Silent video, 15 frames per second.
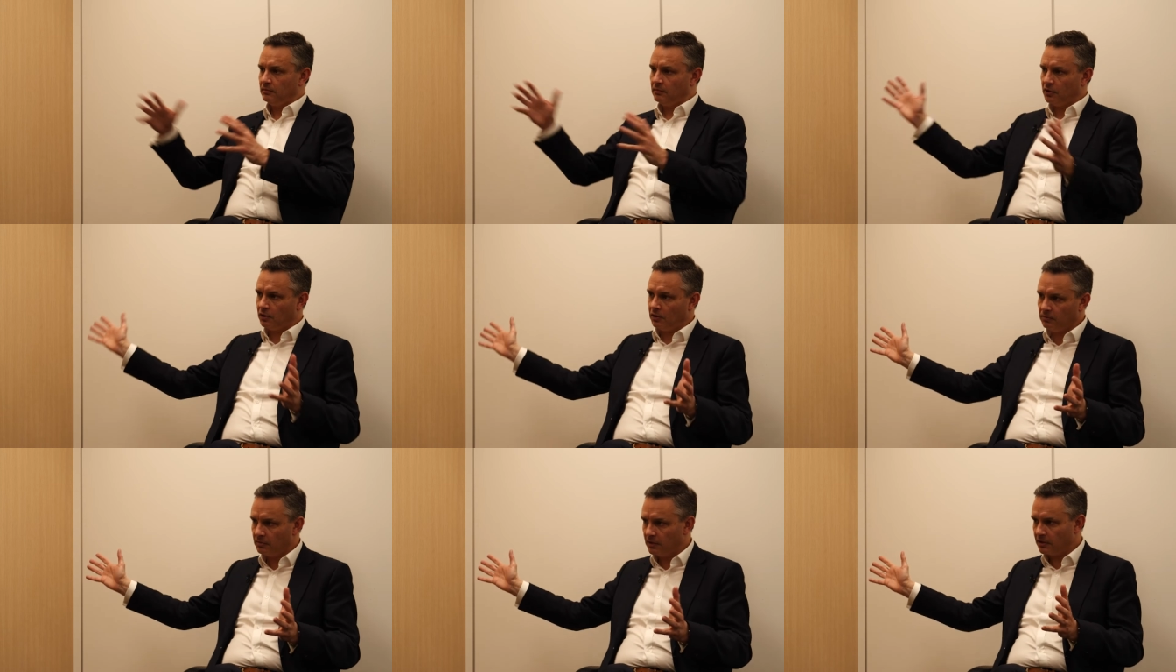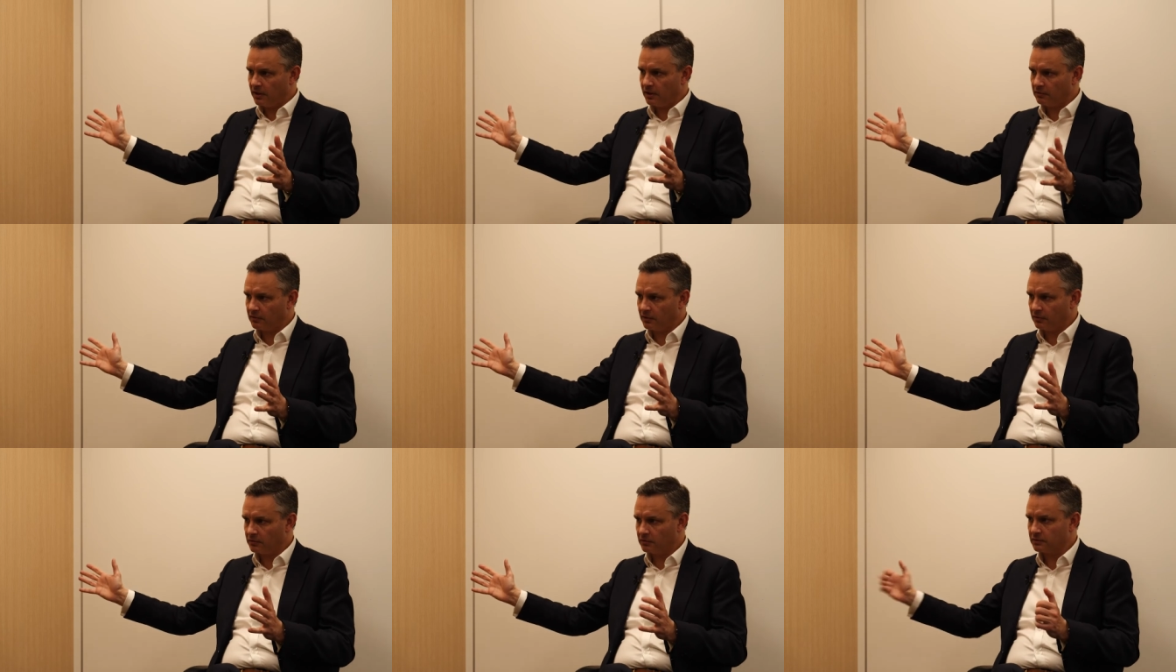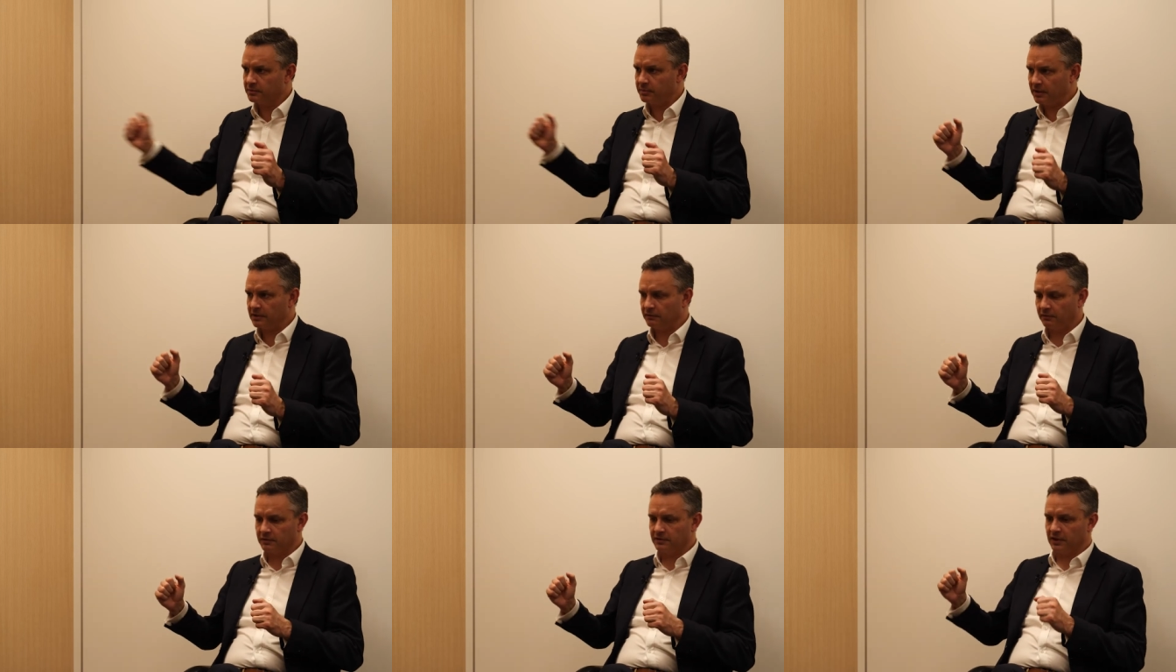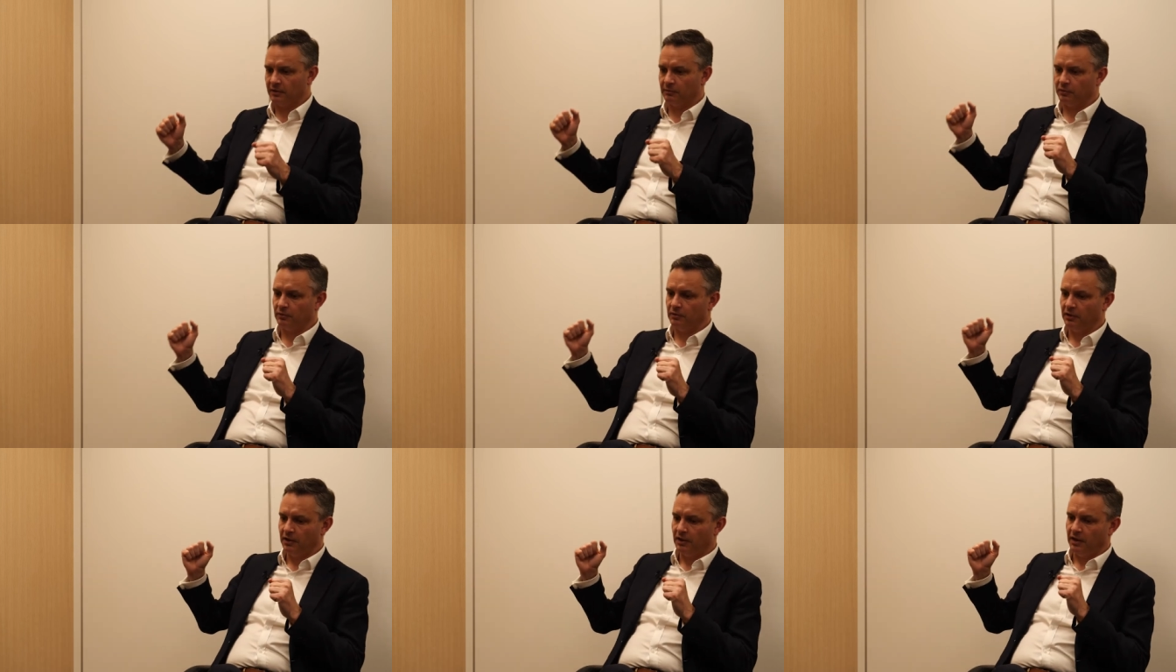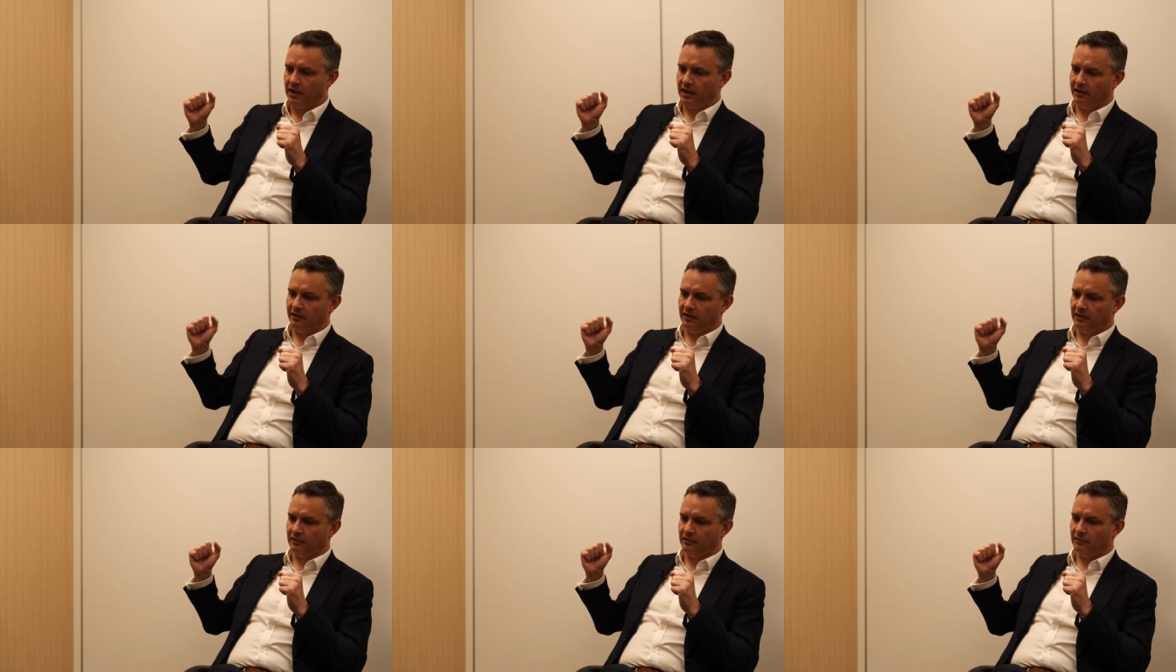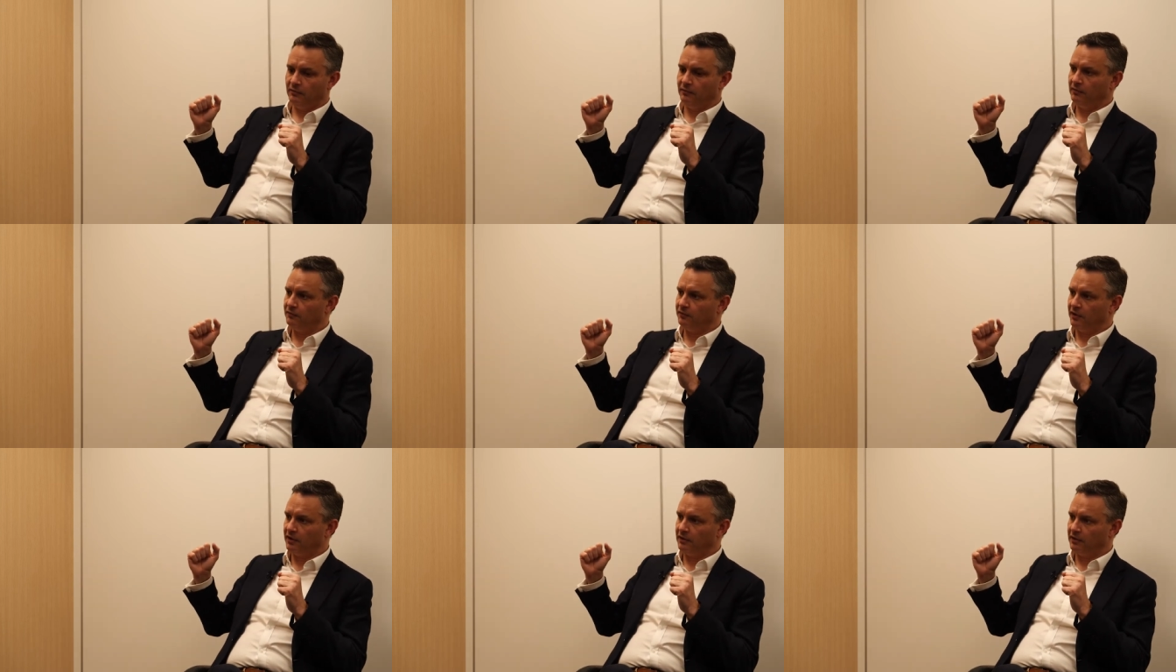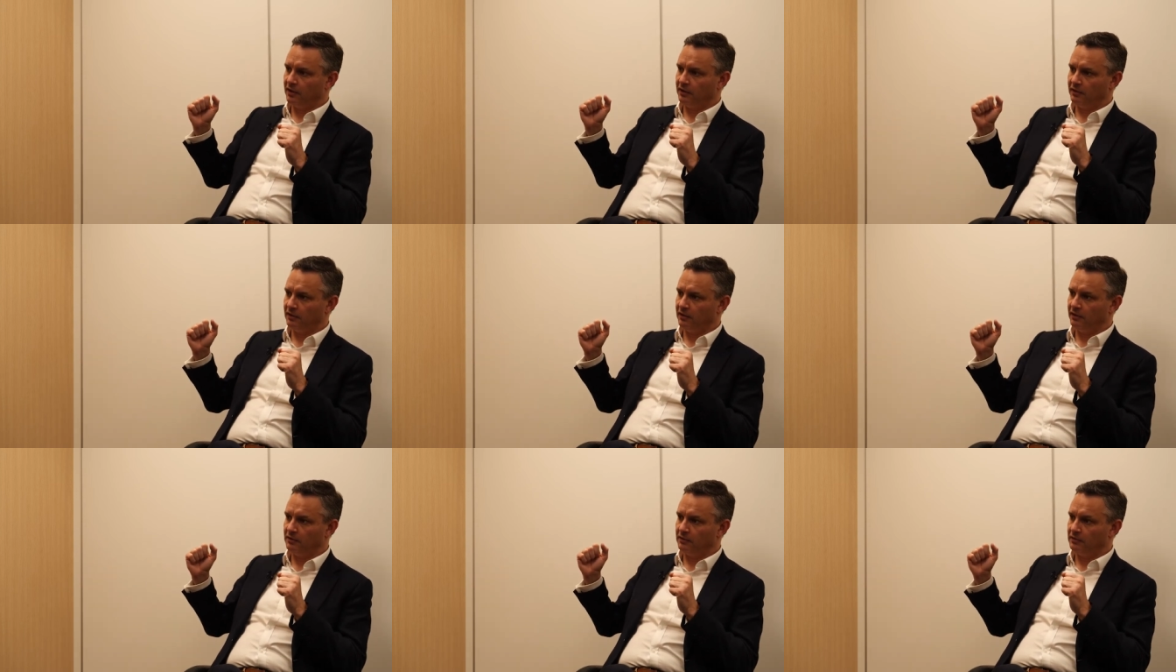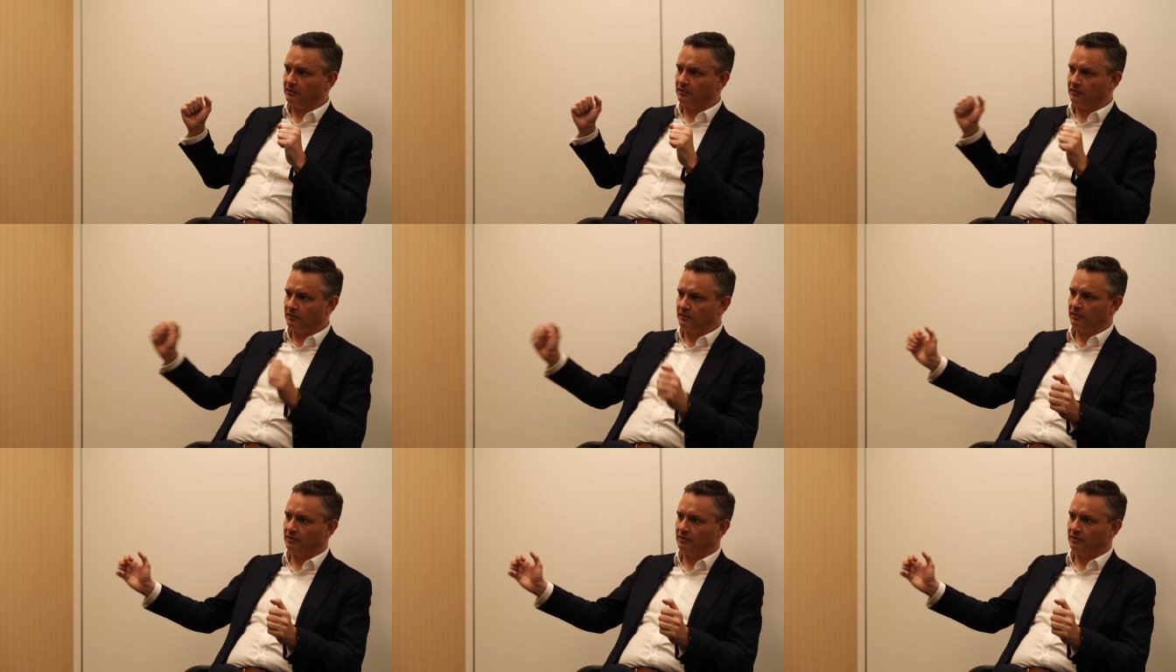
you know, the agricultural space, for example, and then find that in